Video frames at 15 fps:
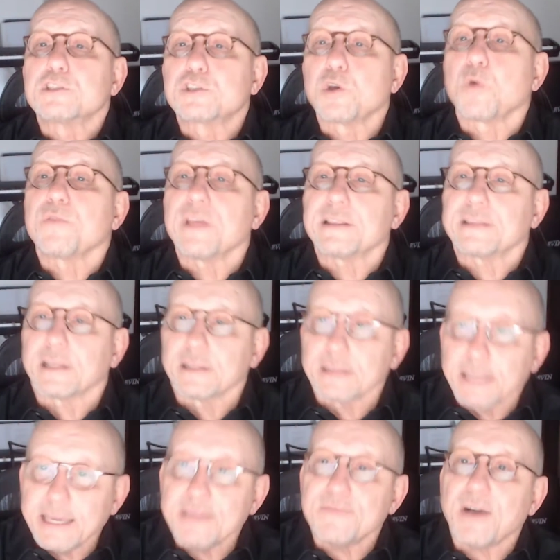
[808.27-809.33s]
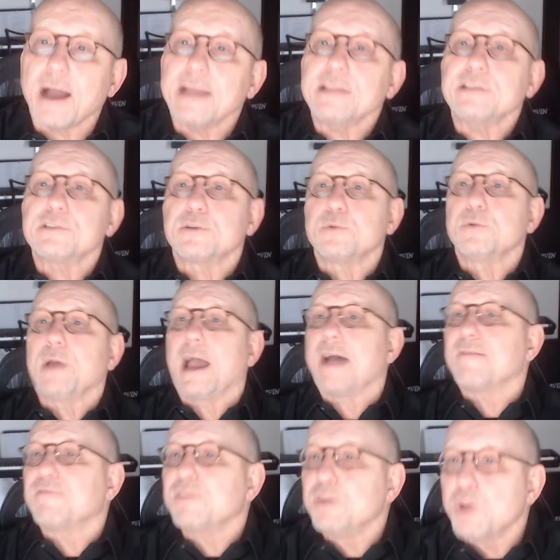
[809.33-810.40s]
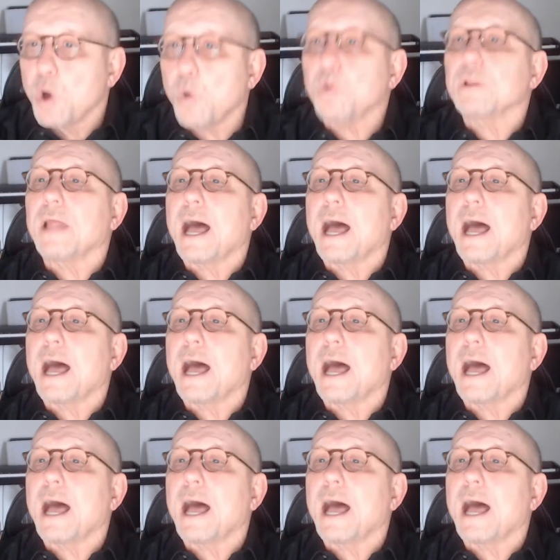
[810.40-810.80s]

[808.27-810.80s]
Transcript: so that the Levites who have no